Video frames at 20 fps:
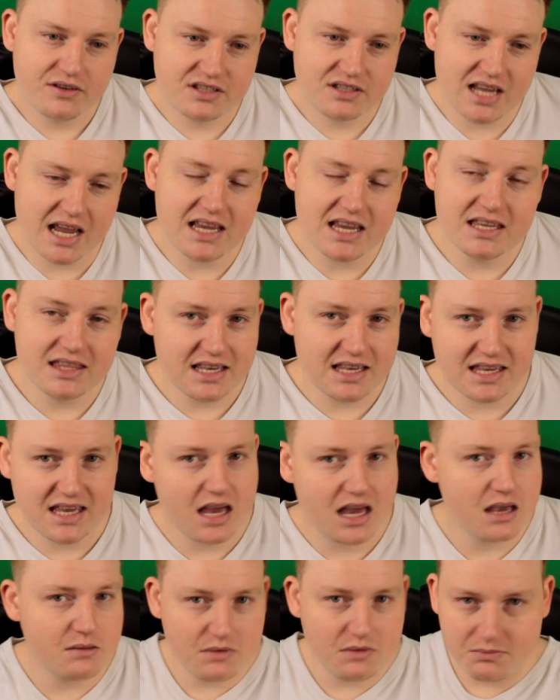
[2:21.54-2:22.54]
taking the
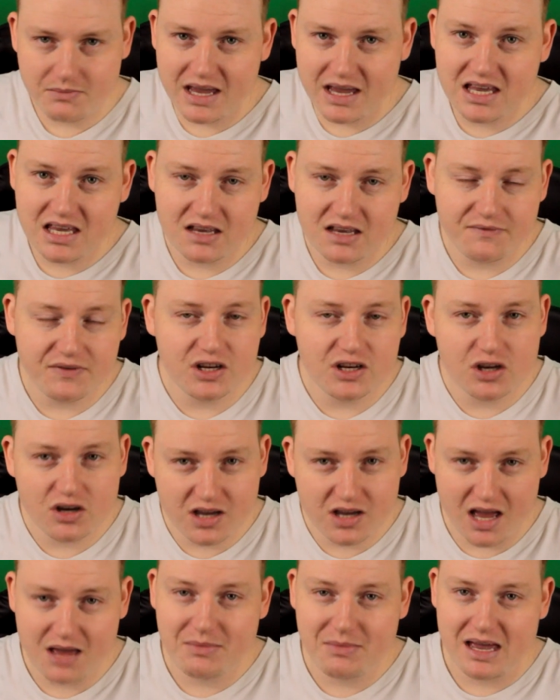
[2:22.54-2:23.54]
game and making a video
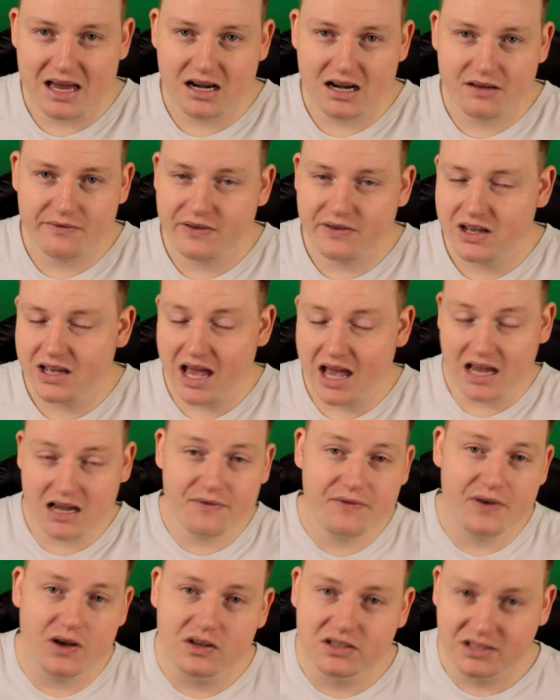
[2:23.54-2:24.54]
game out of it.
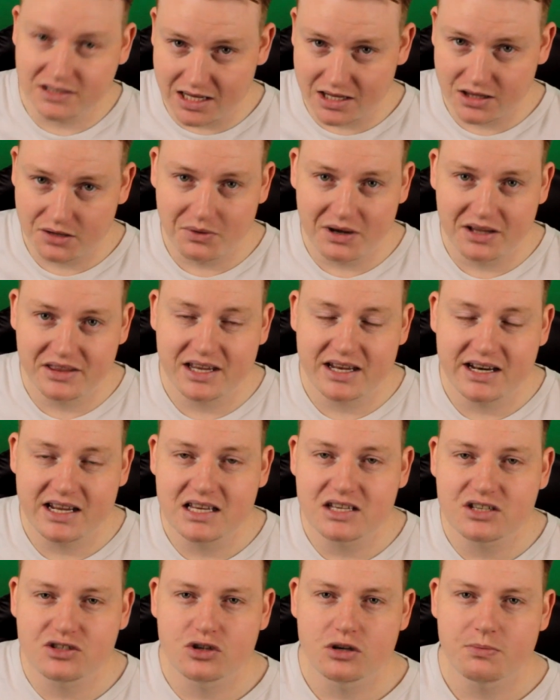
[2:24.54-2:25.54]
AFL is another one that
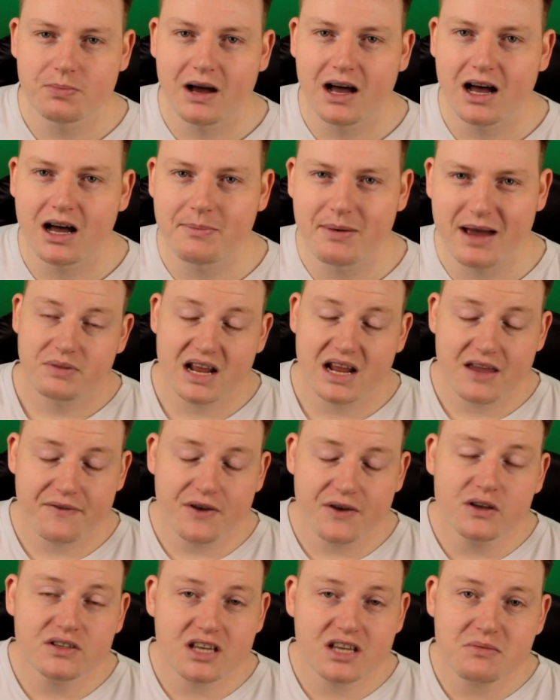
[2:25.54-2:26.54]
is super hard, but
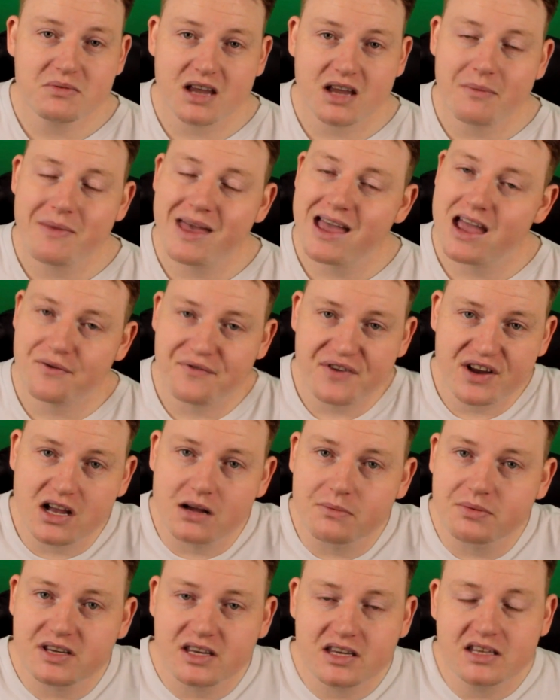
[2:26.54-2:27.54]
AFL seems to come out every
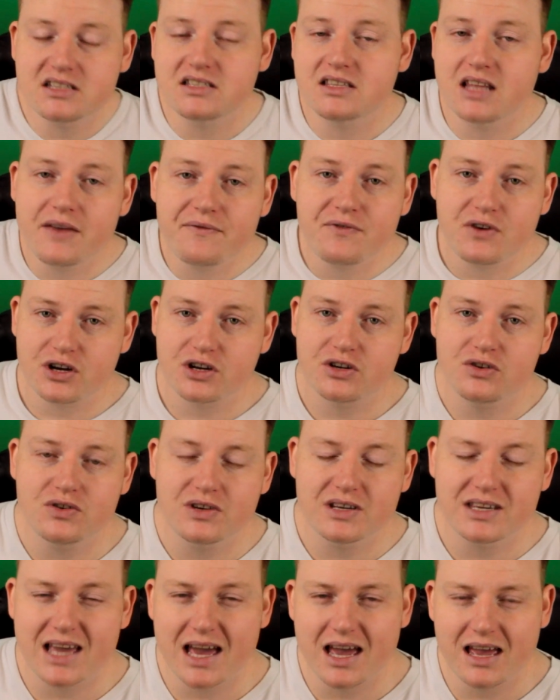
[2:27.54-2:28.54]
couple of years and they've got a
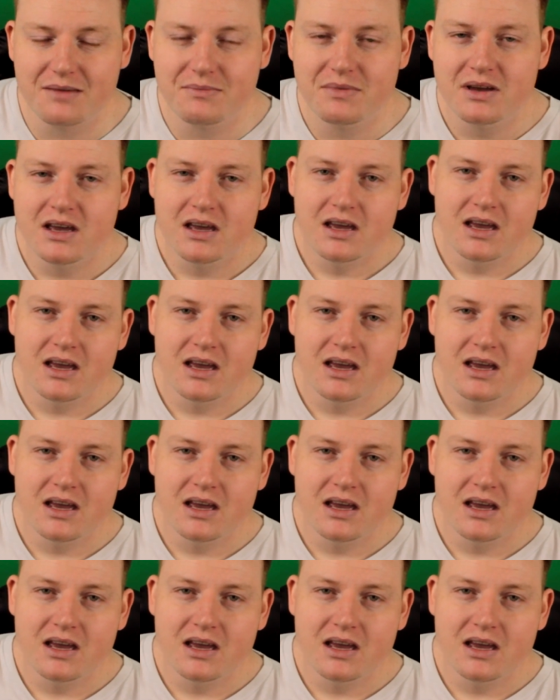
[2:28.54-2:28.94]
new game.